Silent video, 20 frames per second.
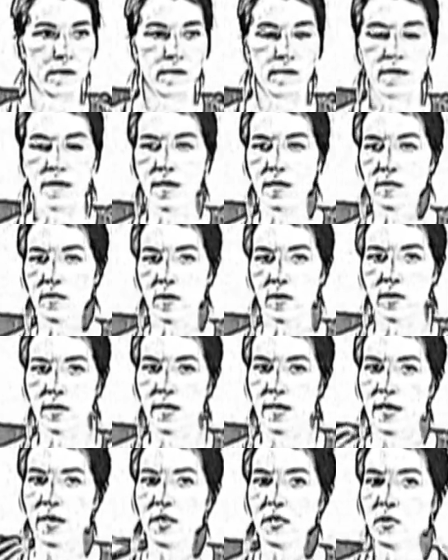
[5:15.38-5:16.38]
things are going
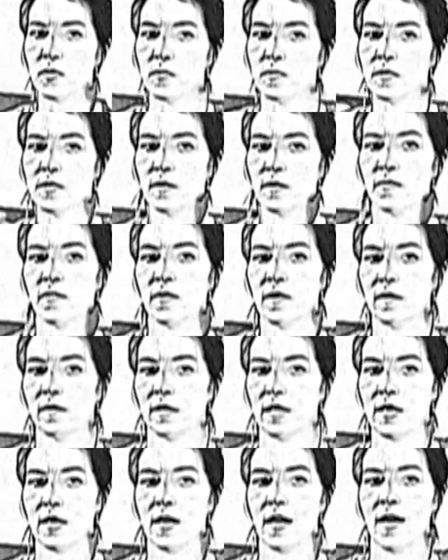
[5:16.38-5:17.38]
to hit you
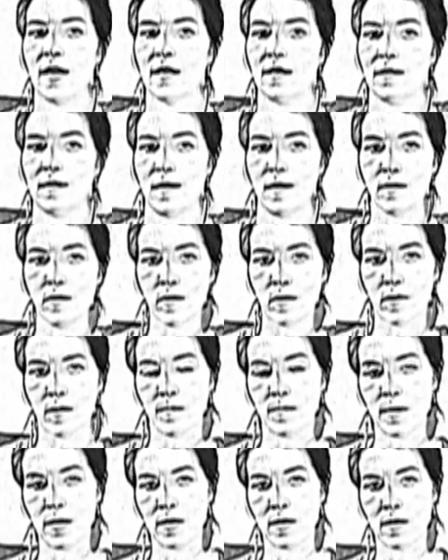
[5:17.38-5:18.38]
differently, and you're going
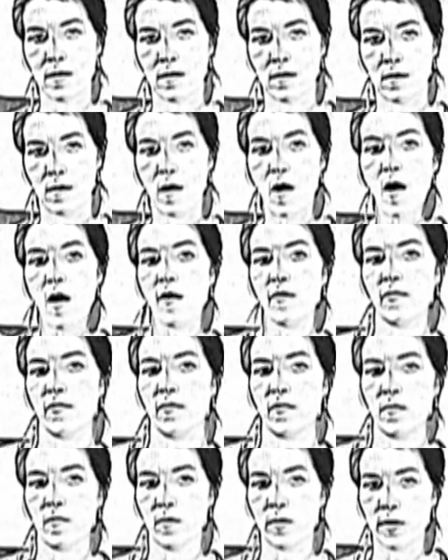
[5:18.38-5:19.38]
to be off
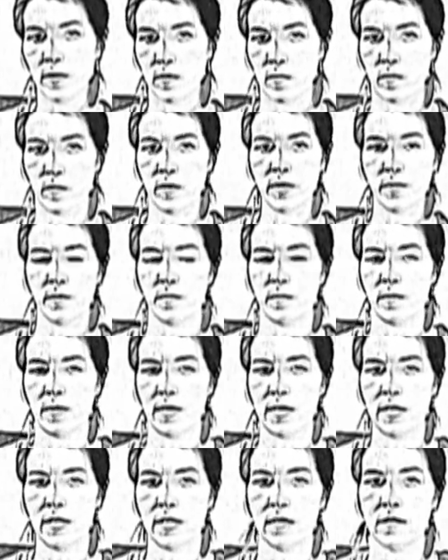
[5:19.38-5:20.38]
when you
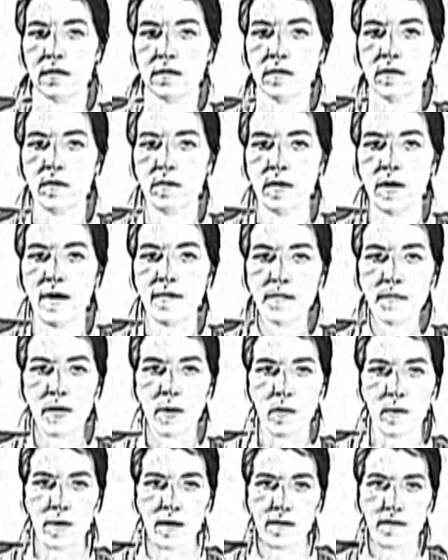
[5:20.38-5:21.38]
read, so you have to be
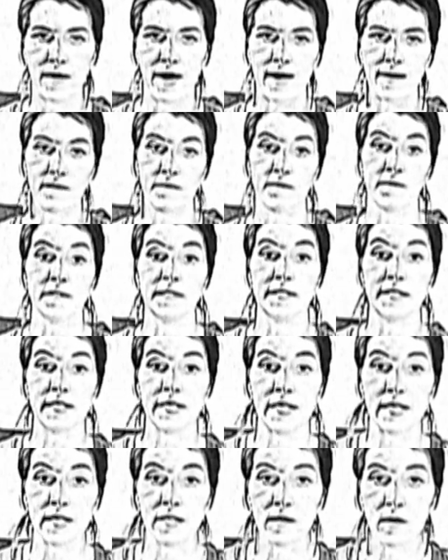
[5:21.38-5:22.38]
aware of that.
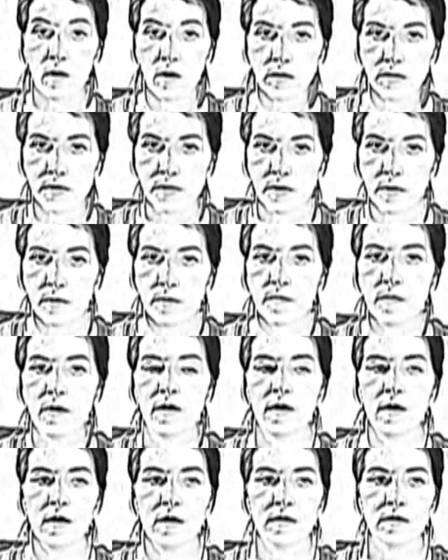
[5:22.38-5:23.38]
Fatigue also,
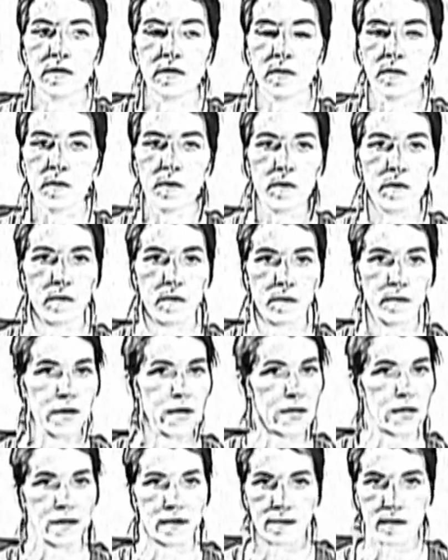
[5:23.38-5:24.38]
so you won't
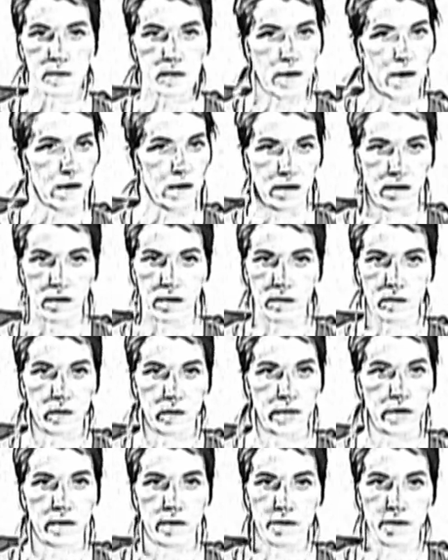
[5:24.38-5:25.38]
read as well
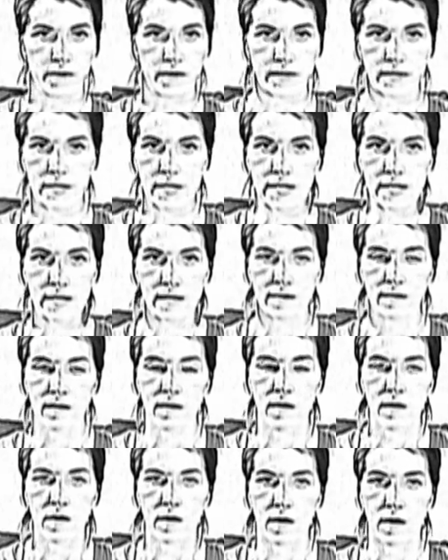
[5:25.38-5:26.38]
when you're fatigued,
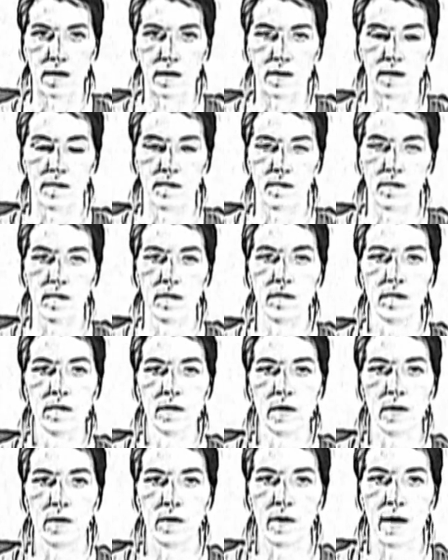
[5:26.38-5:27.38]

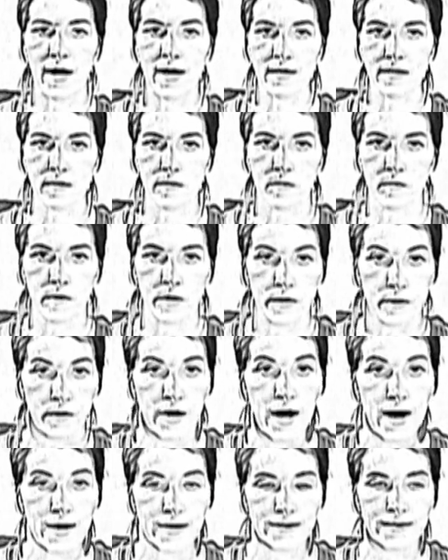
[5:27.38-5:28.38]
as when you're
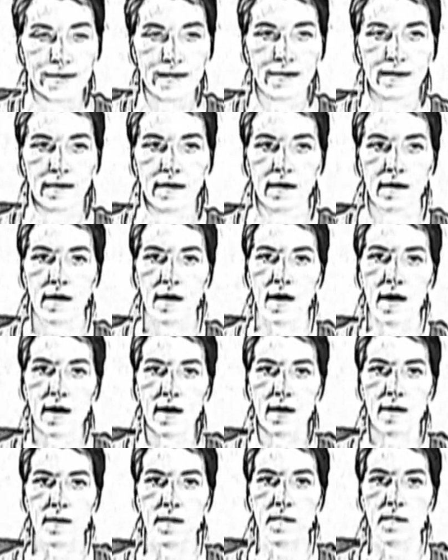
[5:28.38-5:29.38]
not,
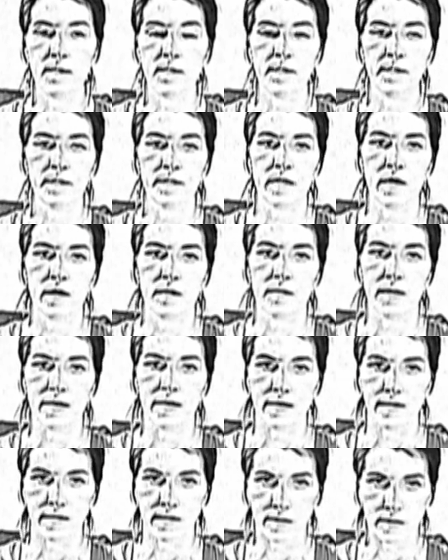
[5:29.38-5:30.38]

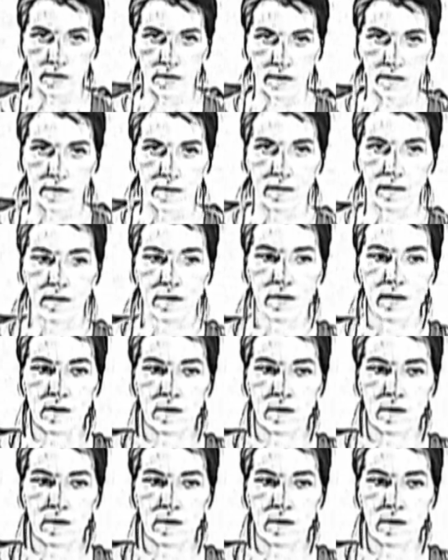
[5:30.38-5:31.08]
because certain,